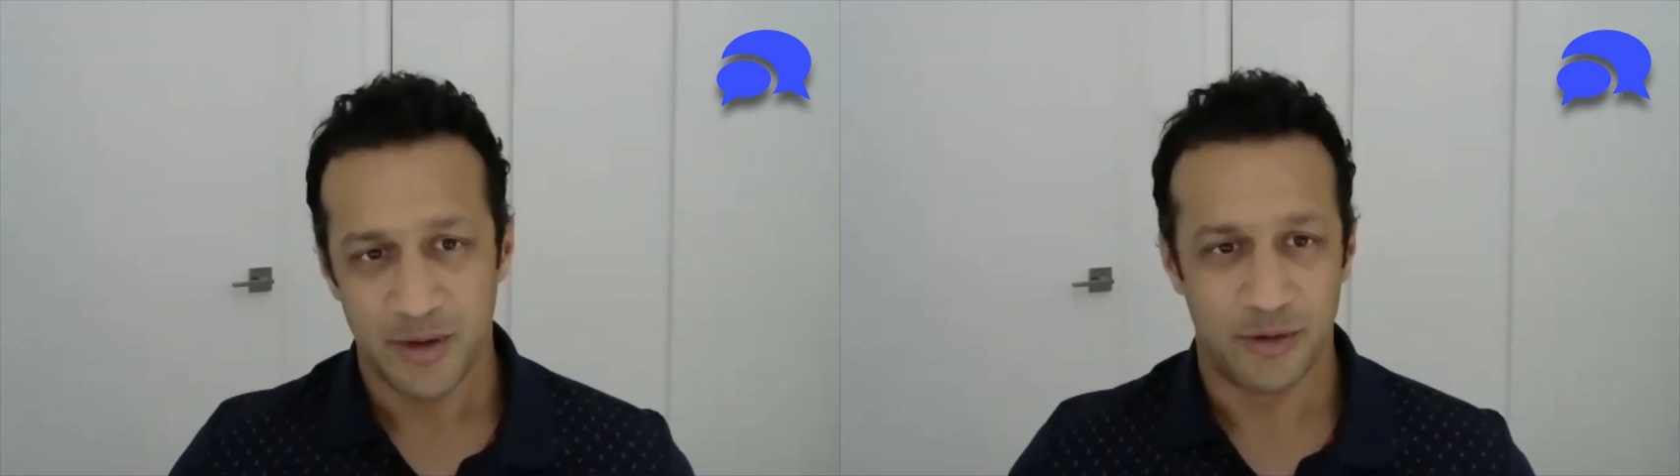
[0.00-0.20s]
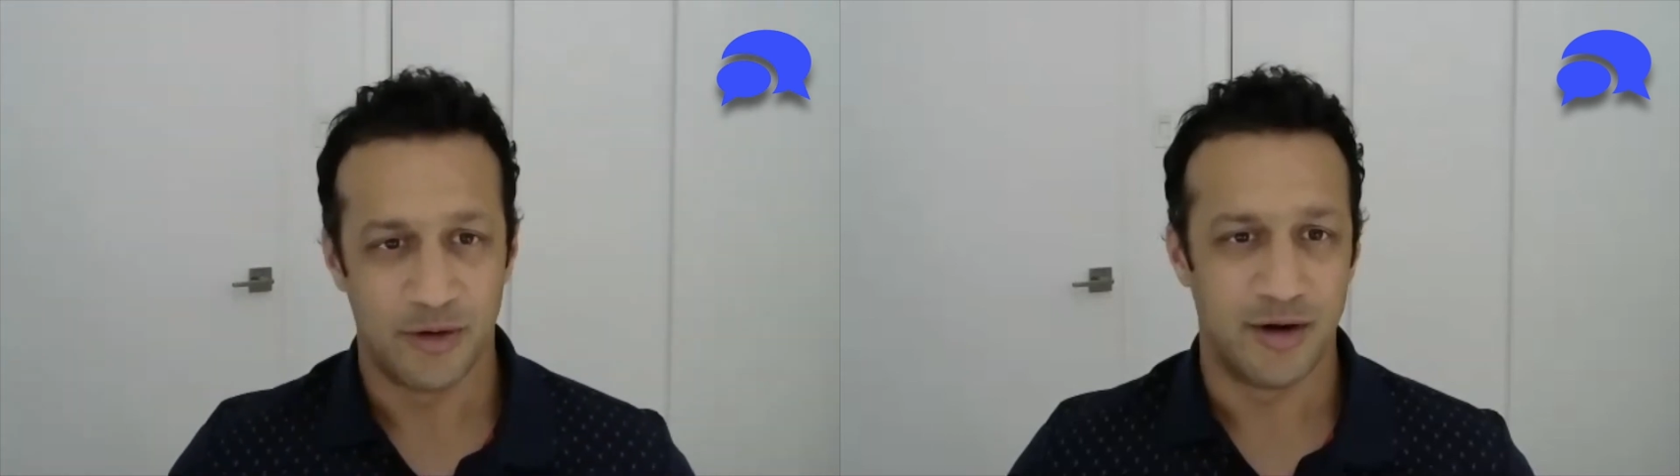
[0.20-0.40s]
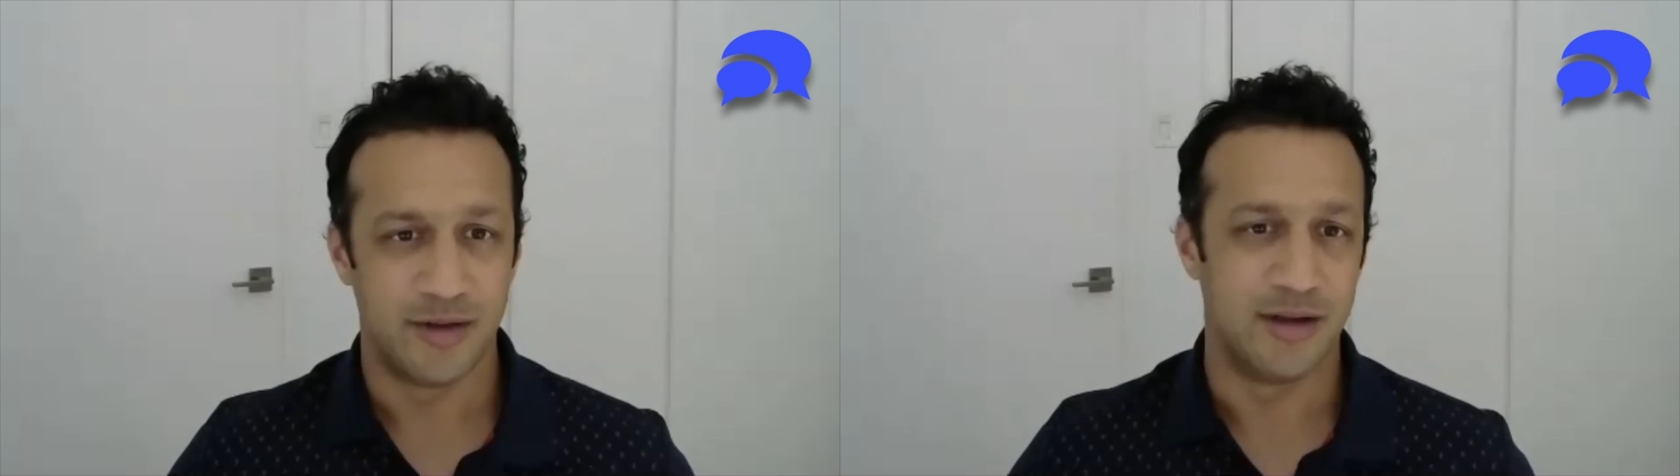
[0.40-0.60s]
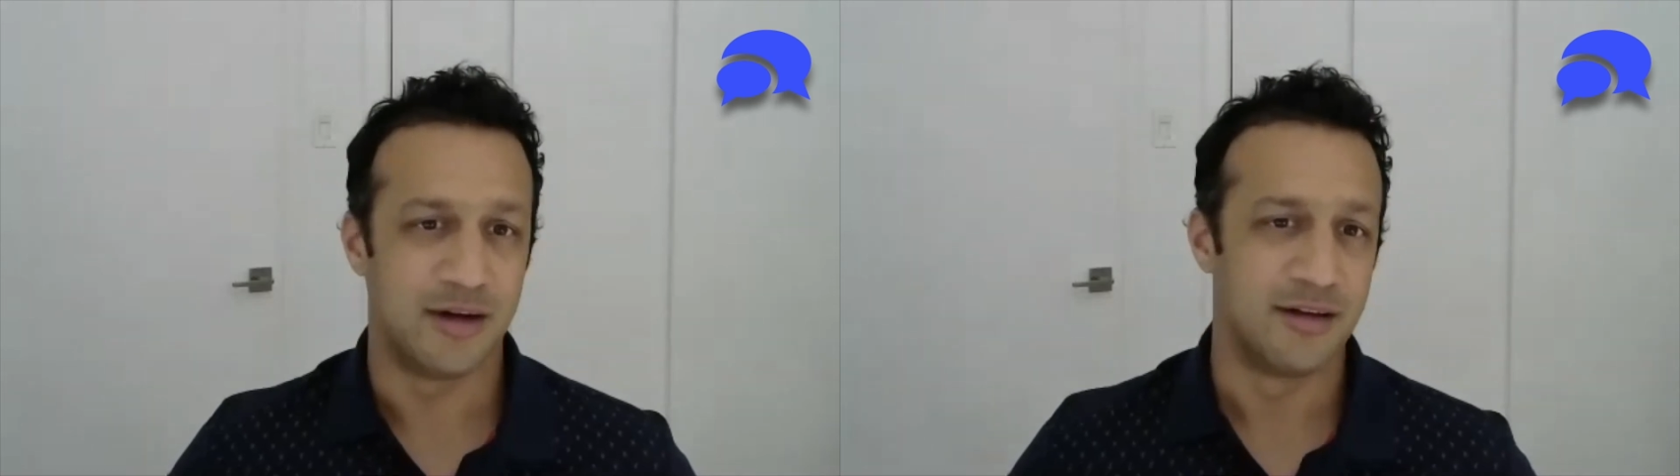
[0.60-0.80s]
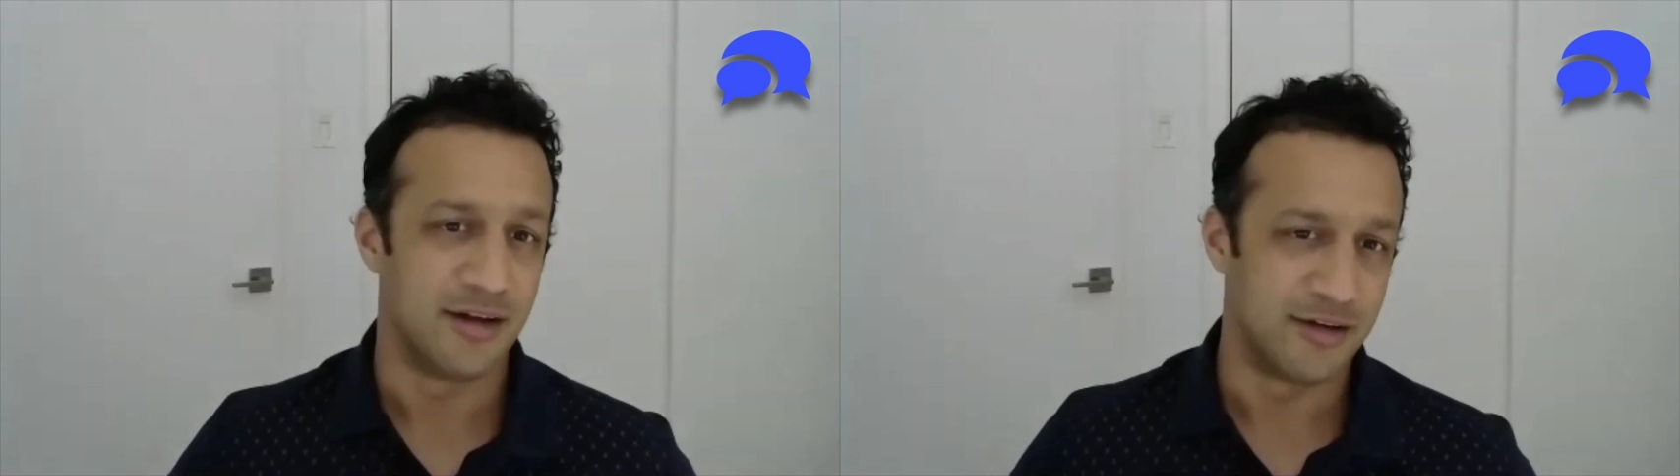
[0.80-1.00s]
or on the
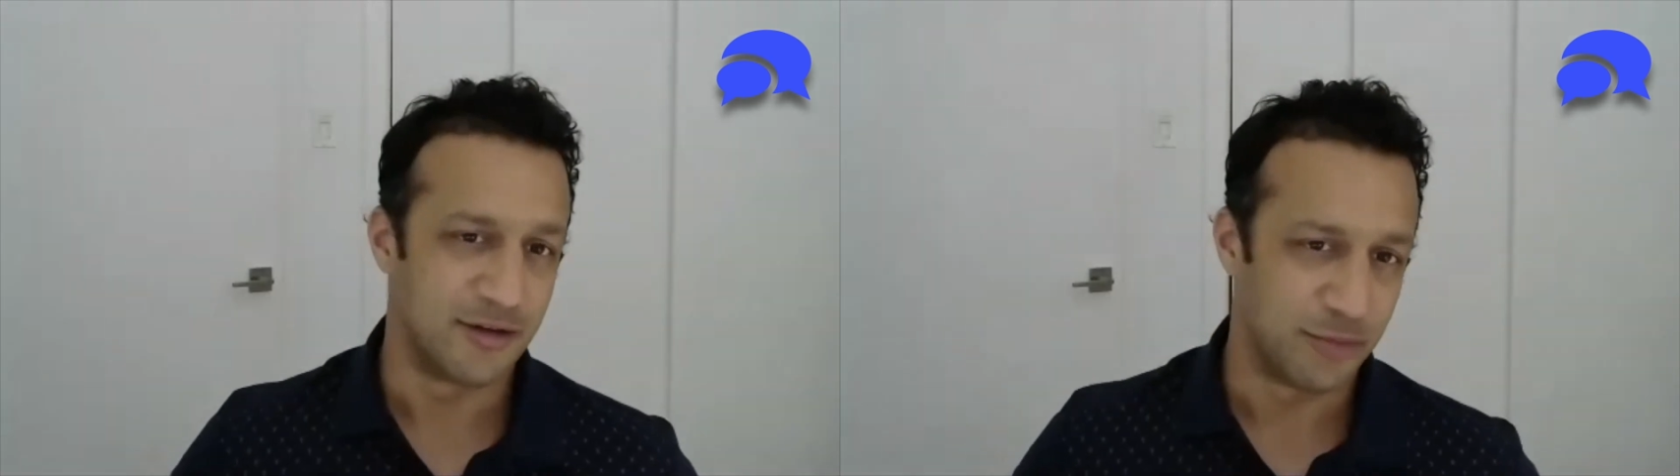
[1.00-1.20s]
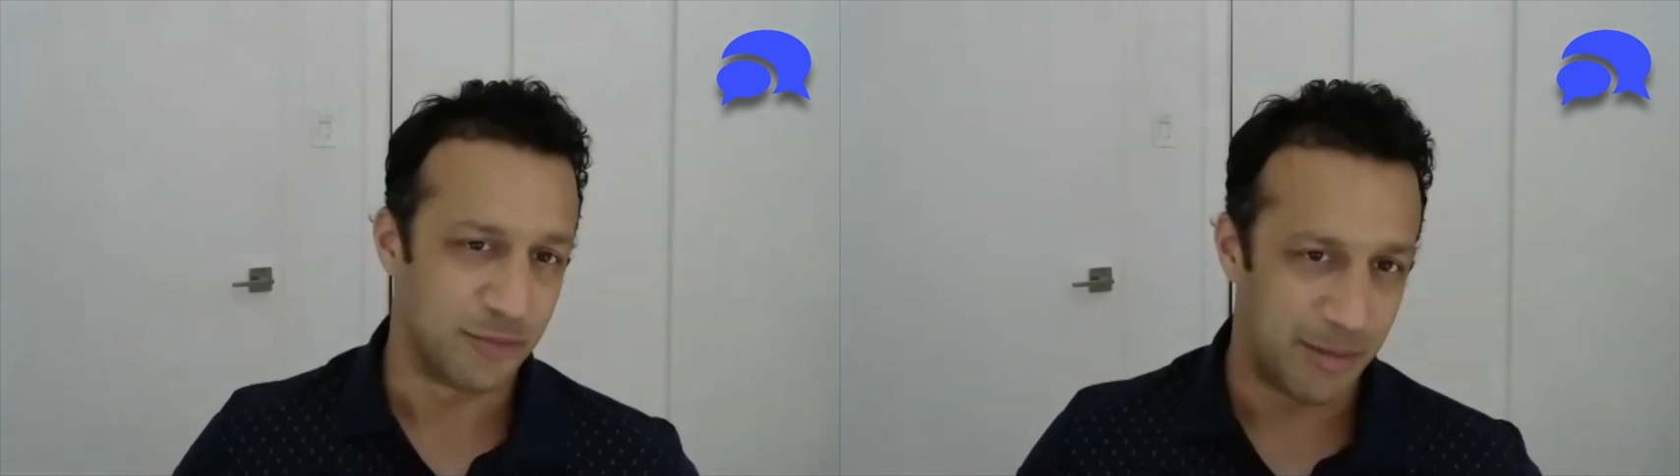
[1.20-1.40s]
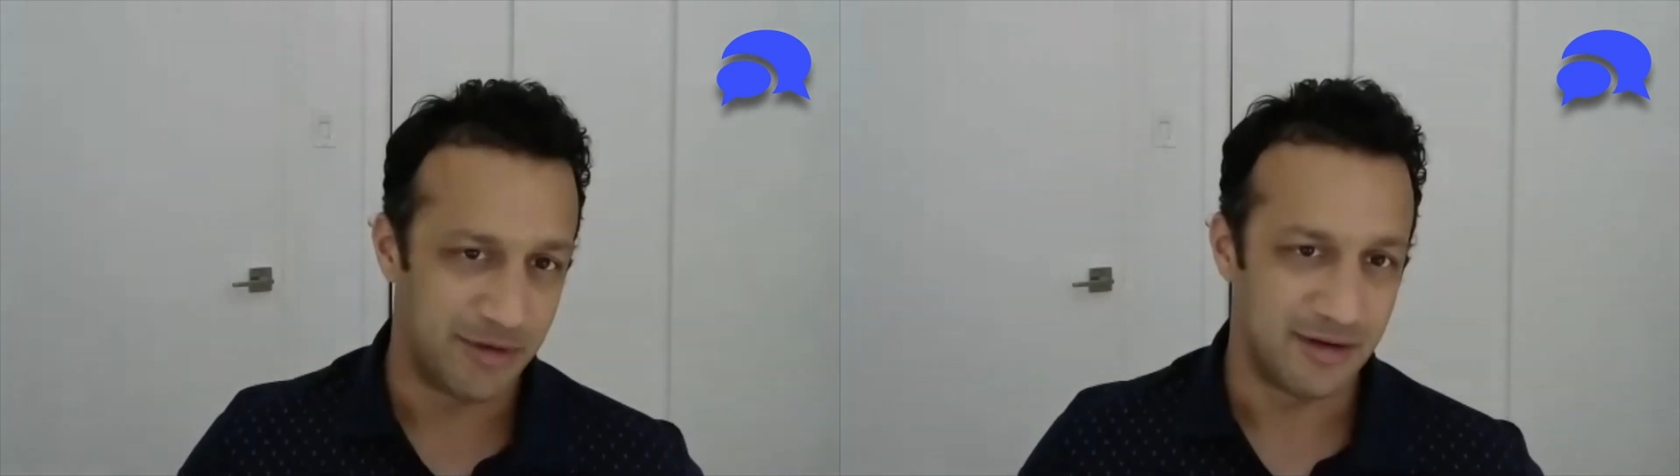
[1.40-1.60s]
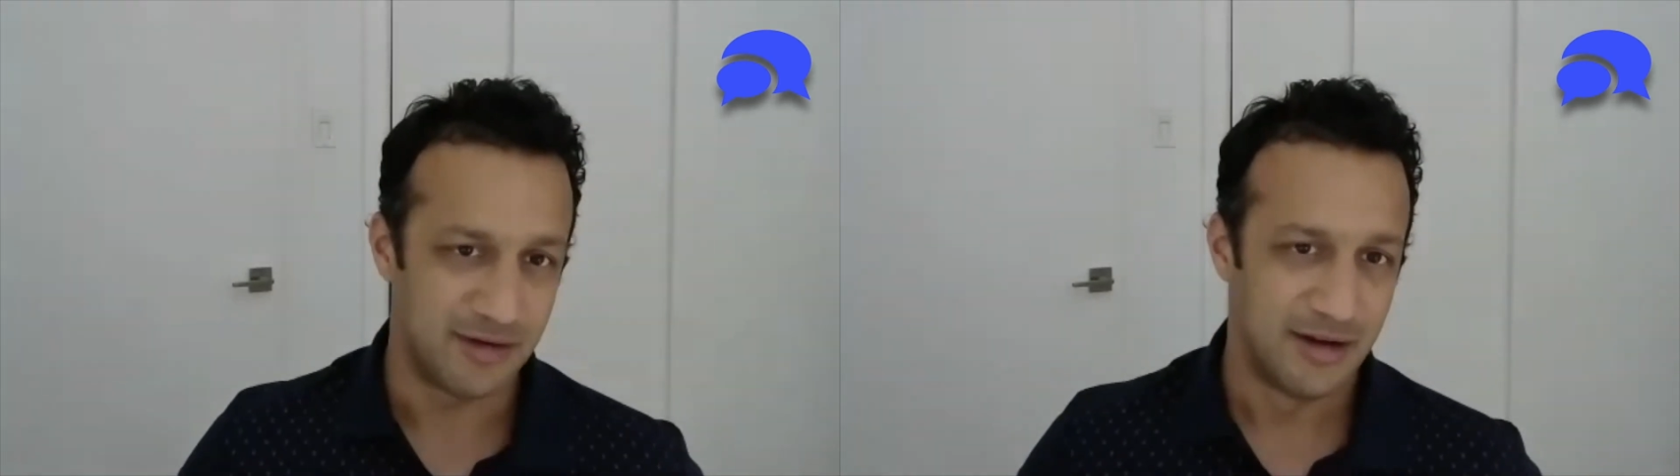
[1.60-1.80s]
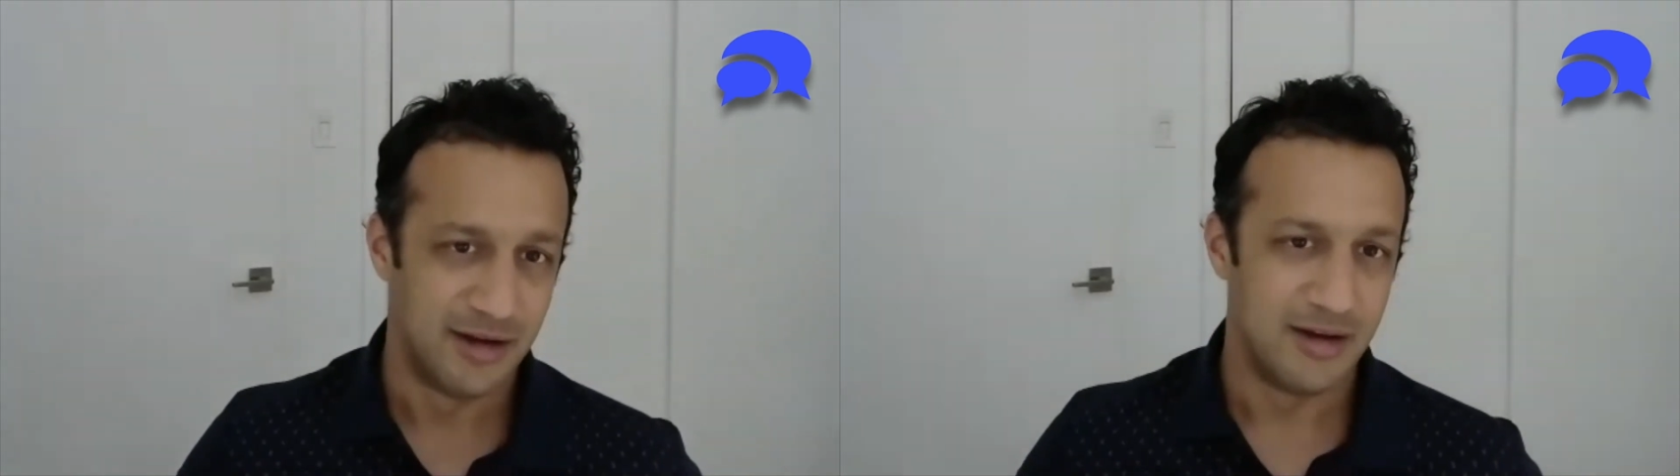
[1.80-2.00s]
consultant's own premises?